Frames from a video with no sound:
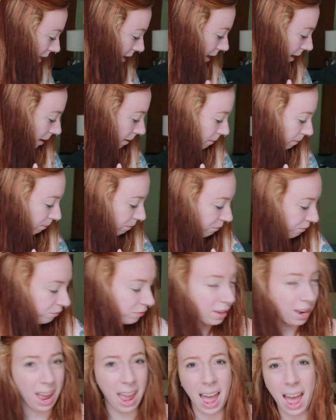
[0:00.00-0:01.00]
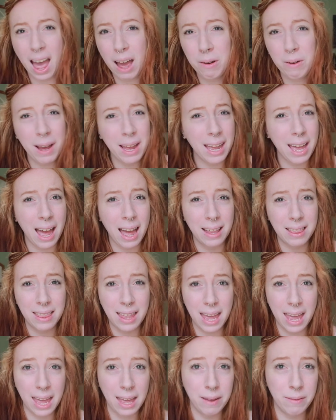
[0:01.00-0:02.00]
them, how I got
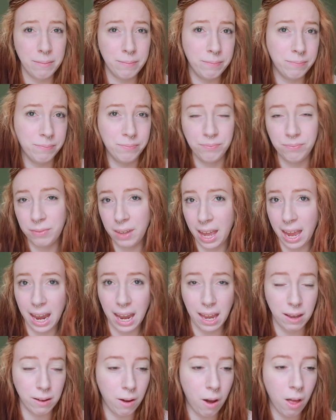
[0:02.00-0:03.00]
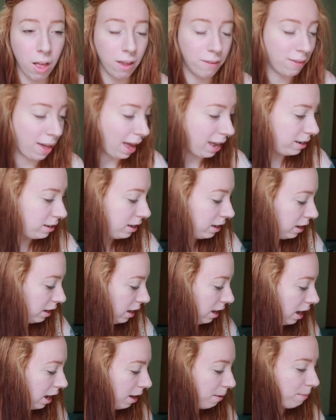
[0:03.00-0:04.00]
them, like all of that.
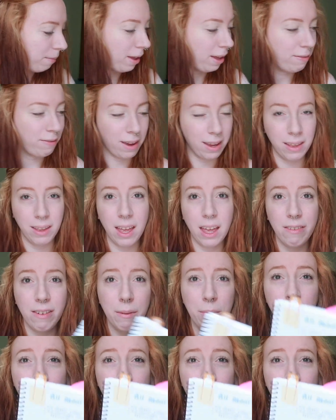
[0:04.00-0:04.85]
If I'm